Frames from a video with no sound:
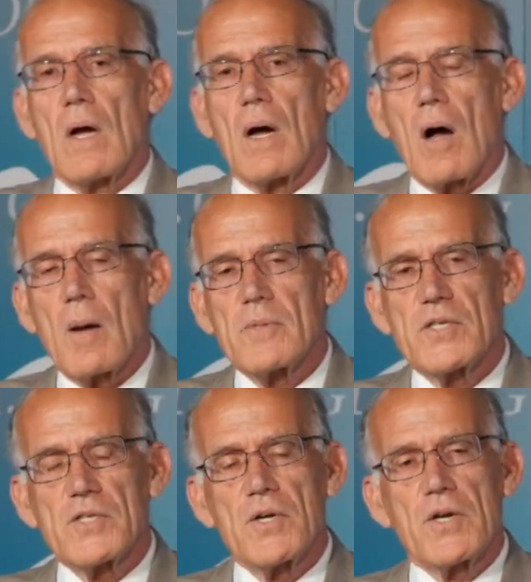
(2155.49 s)
uh,
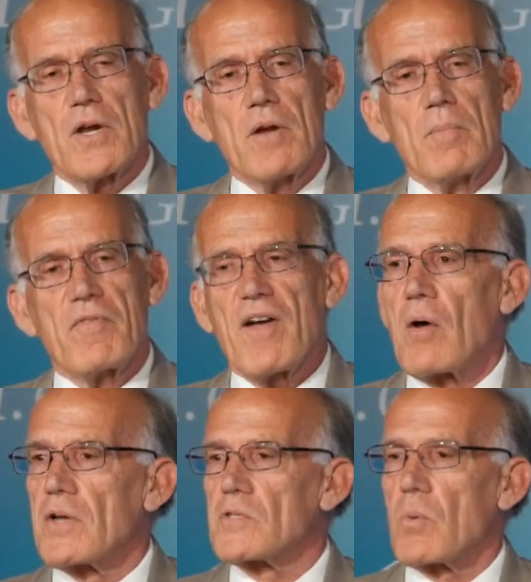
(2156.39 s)
opposition team,
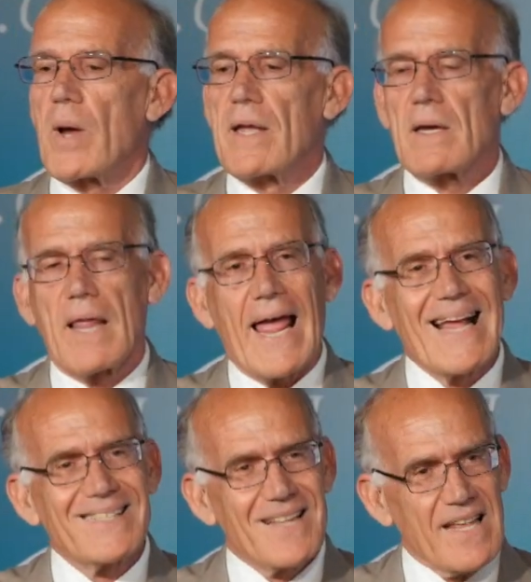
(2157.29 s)
found its way into the
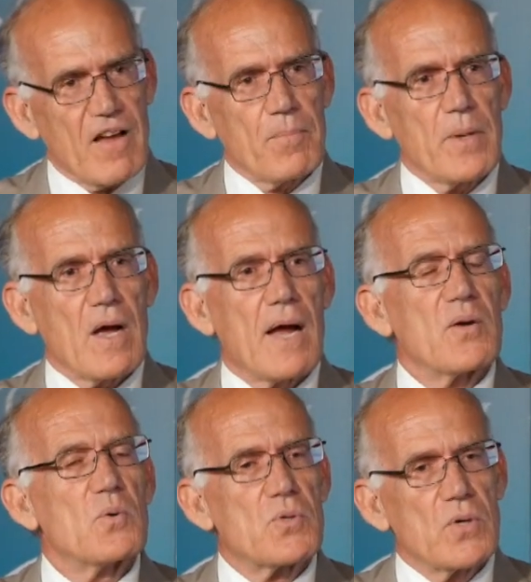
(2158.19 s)
hands of the
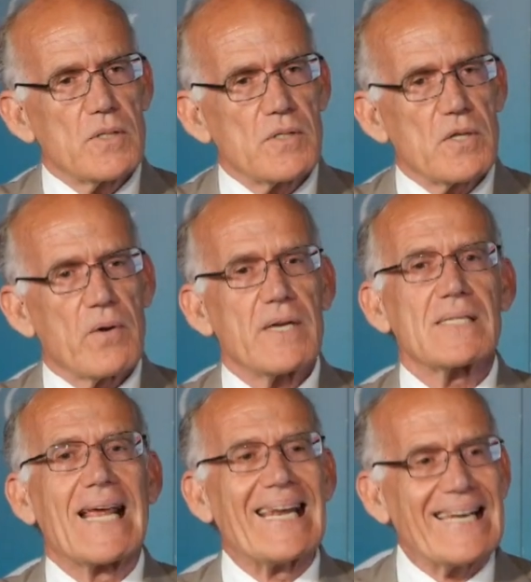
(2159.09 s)
FBI, who took it
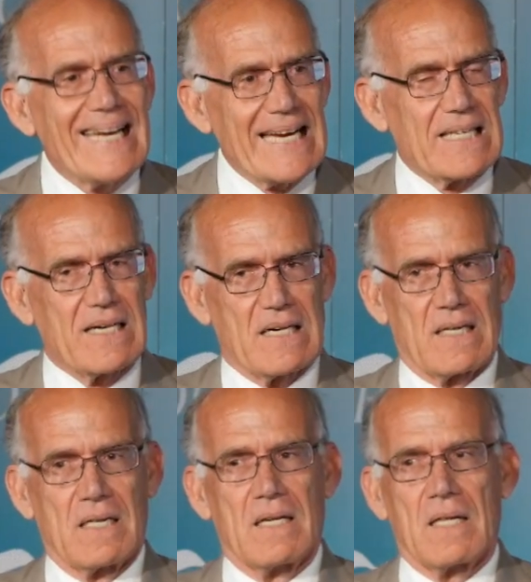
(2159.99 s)
serious and leaked
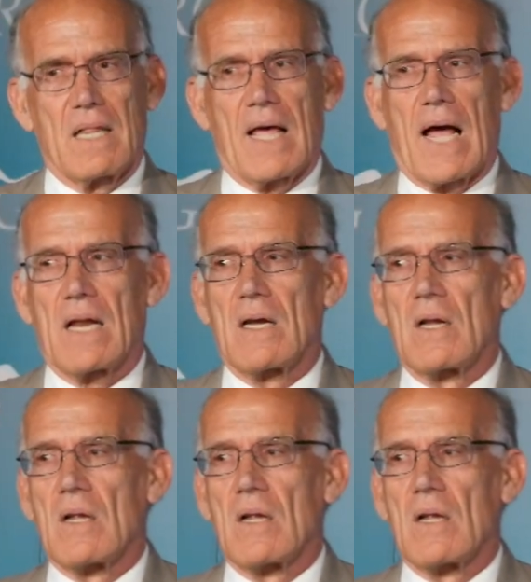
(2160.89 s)
that.